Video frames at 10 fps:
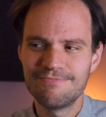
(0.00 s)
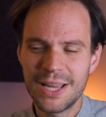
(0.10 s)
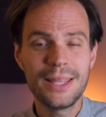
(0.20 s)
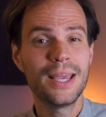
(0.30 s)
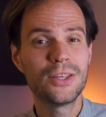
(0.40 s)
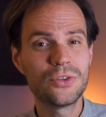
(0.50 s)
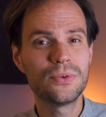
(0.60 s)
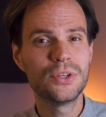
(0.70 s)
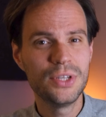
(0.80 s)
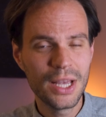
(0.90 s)
And the answer
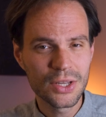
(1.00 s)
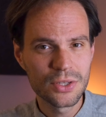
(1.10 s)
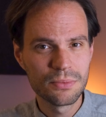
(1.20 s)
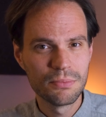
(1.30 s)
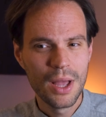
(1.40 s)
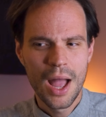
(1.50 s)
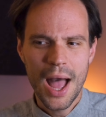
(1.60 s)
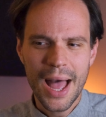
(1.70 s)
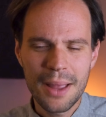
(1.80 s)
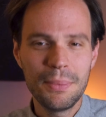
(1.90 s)
is yes.
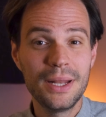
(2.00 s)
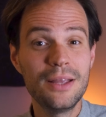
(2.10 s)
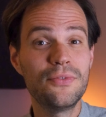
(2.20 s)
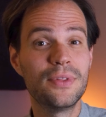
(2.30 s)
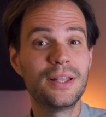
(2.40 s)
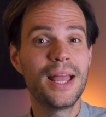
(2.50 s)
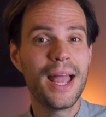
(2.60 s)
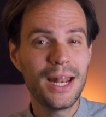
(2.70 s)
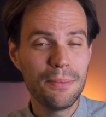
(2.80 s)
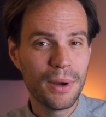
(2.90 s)
I believe that
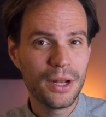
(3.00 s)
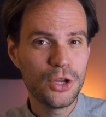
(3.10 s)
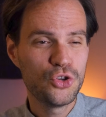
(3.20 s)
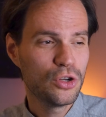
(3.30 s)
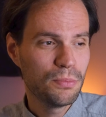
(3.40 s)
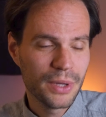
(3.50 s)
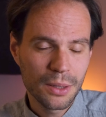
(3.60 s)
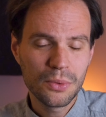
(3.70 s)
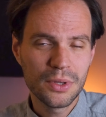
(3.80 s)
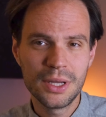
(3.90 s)
anybody should be
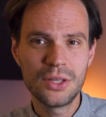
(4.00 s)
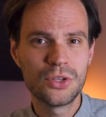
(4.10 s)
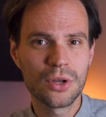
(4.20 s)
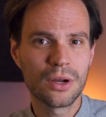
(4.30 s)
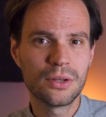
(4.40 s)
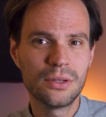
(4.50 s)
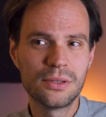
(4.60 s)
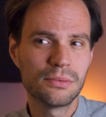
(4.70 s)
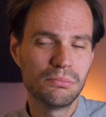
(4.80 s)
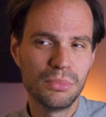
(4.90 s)
able to get started
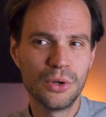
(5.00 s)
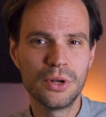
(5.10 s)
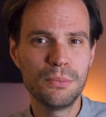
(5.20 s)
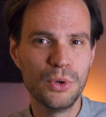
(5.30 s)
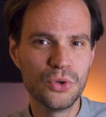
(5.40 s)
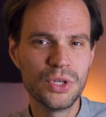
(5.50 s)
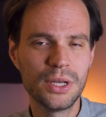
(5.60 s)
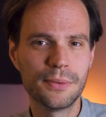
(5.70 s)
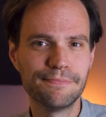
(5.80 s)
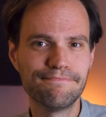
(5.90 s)
learning music
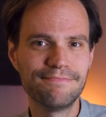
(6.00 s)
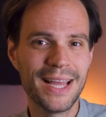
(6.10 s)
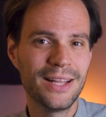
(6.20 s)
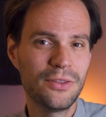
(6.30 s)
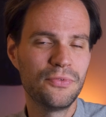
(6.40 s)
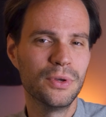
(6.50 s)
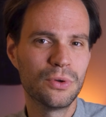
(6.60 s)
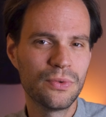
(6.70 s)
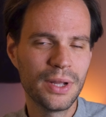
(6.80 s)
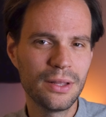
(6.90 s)
and to feel
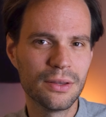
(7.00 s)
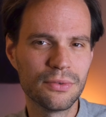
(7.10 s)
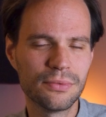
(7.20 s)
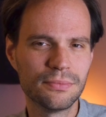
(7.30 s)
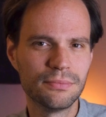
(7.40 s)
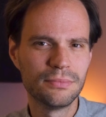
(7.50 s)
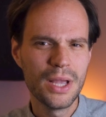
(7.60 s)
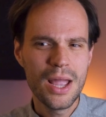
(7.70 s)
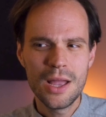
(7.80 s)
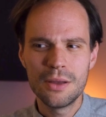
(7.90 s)
creative.
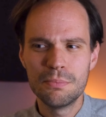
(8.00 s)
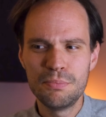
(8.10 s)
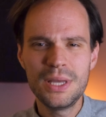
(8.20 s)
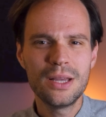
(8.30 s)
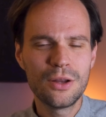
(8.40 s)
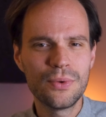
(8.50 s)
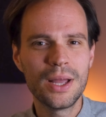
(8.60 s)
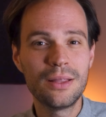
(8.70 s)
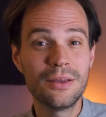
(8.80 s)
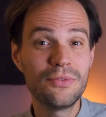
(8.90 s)
Being
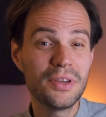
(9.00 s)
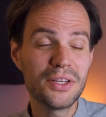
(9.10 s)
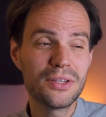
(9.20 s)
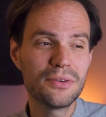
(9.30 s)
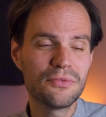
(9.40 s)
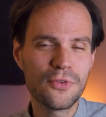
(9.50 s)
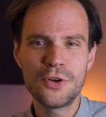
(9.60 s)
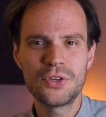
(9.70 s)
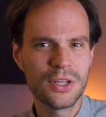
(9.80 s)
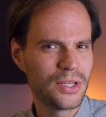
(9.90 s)
creative is a
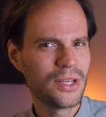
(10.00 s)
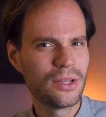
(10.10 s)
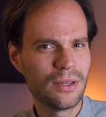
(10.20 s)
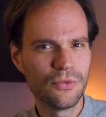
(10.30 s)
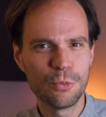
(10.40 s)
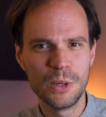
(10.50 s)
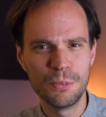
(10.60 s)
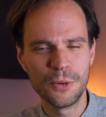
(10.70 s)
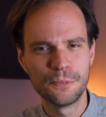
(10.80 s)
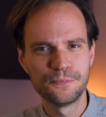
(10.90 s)
first necessity for people.